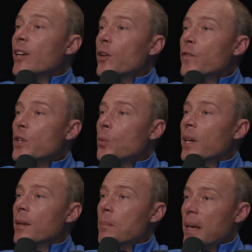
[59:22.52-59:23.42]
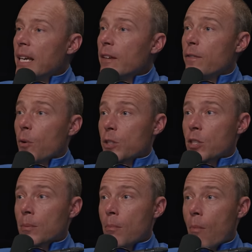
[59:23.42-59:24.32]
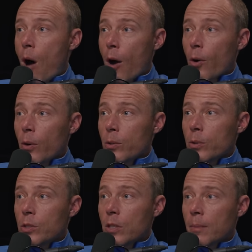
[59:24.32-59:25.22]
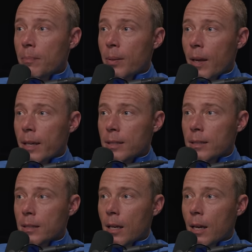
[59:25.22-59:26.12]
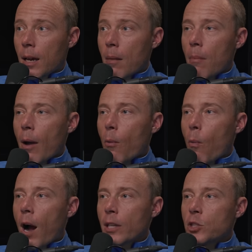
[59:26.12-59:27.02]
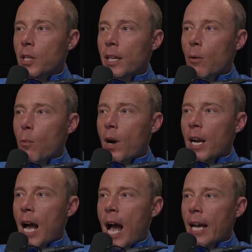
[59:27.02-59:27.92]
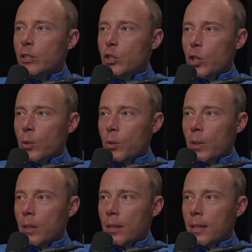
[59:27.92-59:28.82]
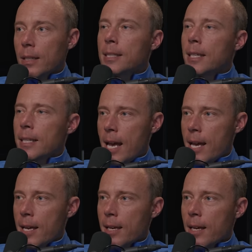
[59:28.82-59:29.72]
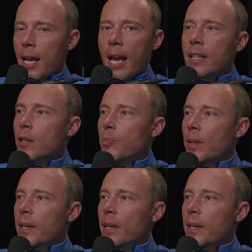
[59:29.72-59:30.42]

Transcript: interviewing me for tomorrow's place by watching what I do today in the